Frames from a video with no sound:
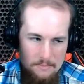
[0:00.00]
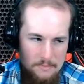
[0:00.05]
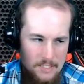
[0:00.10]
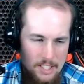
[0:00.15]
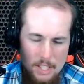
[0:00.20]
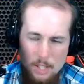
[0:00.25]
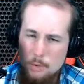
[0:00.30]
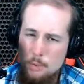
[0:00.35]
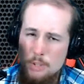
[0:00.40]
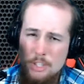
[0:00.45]

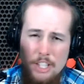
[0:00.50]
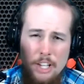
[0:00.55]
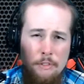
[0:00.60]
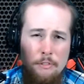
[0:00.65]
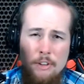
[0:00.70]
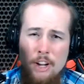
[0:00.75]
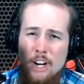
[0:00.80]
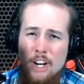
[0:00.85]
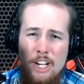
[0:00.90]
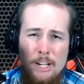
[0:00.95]
this was a
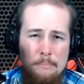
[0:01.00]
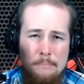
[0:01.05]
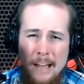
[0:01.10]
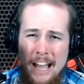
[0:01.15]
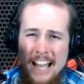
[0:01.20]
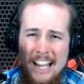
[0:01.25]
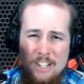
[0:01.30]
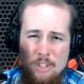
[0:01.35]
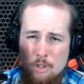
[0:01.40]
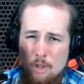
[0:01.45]
very
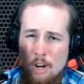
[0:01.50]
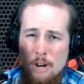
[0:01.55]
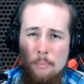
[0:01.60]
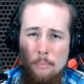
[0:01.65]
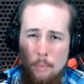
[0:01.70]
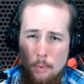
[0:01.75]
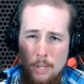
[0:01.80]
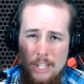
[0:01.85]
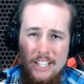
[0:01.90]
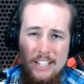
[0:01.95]
bad
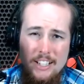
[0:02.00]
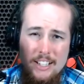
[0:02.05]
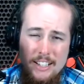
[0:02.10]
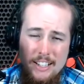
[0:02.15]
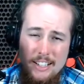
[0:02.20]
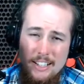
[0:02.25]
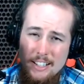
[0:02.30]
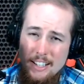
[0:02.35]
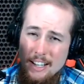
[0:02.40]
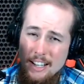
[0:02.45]
Trump week.
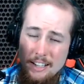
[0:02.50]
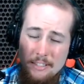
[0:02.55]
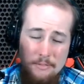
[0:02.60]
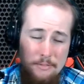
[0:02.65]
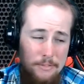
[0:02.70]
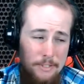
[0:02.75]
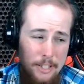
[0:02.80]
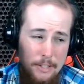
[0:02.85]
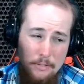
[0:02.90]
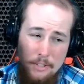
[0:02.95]

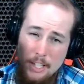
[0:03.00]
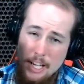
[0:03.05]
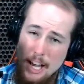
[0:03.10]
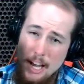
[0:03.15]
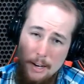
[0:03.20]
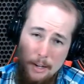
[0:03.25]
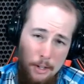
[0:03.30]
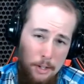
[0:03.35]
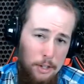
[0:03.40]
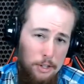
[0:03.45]
If, you
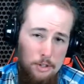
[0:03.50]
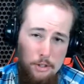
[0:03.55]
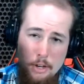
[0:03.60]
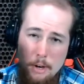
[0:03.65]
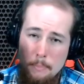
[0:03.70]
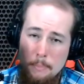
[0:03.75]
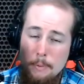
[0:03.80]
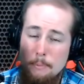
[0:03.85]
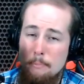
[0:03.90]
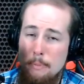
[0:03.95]
got good
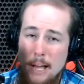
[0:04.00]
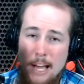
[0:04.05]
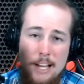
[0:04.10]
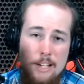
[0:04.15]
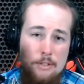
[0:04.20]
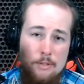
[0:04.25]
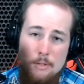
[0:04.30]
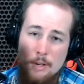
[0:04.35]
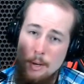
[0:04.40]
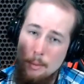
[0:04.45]
Trump and
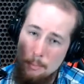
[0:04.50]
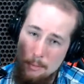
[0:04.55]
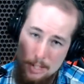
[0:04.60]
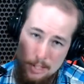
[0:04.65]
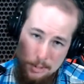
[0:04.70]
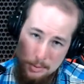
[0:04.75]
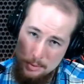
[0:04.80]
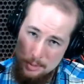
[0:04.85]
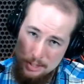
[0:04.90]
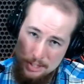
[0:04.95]
bad Trump,
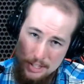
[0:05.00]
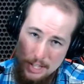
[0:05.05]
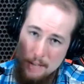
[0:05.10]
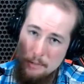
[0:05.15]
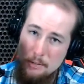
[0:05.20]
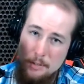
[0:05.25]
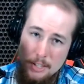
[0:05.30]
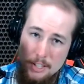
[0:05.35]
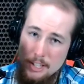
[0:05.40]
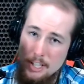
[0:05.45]
this was
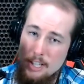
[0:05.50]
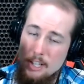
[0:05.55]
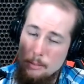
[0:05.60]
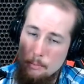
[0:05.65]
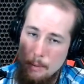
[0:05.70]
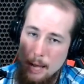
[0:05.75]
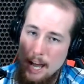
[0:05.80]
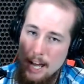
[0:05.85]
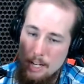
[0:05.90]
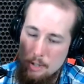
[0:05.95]
definitely the
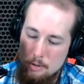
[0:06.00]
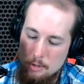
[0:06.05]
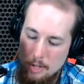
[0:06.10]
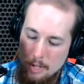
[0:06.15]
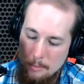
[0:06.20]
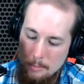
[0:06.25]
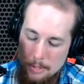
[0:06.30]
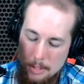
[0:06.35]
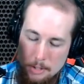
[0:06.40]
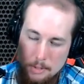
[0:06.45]
bad
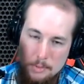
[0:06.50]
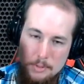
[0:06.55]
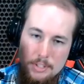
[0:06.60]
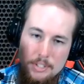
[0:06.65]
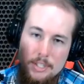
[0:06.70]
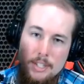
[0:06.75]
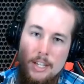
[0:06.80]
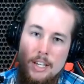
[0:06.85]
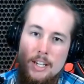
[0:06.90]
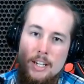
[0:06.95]
Trump. This was
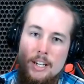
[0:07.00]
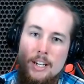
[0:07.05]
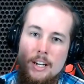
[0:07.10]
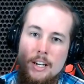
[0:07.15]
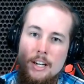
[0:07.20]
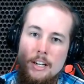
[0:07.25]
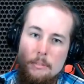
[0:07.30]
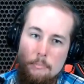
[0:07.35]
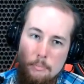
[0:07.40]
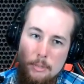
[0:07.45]
the
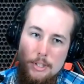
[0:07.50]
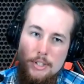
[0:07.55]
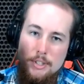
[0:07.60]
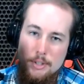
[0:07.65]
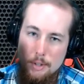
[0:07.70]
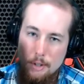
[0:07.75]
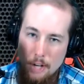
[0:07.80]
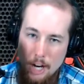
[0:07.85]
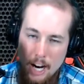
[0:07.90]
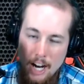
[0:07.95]

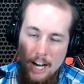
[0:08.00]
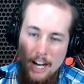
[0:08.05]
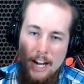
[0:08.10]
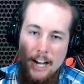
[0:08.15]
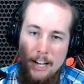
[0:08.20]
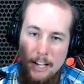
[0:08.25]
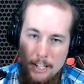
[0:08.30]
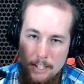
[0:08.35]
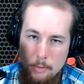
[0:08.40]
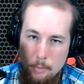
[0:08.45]
Mr.
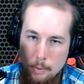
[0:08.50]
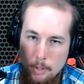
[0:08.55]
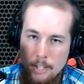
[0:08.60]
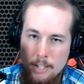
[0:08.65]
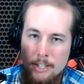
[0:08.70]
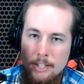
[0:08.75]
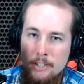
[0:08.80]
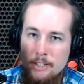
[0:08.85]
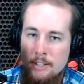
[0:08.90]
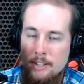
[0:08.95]
Hyde
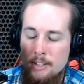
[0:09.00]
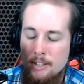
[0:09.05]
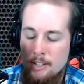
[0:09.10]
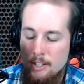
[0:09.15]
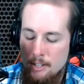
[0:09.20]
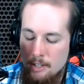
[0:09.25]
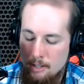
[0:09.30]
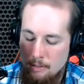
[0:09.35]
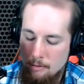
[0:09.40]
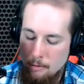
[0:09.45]
week
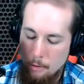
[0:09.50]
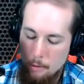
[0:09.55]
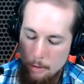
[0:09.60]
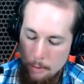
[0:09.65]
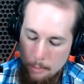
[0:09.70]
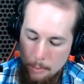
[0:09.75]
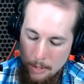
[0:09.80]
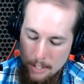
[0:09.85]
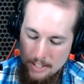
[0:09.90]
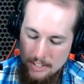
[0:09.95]
for the
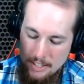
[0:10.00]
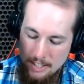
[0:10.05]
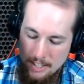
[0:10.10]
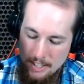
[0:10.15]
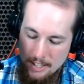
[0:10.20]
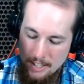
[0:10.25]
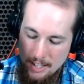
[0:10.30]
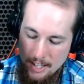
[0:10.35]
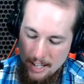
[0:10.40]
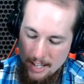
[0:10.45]

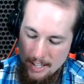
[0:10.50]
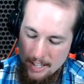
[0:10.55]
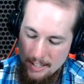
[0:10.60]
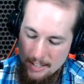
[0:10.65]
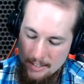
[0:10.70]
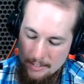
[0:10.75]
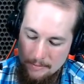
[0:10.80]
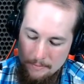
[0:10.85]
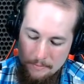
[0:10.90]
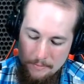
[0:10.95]
president. And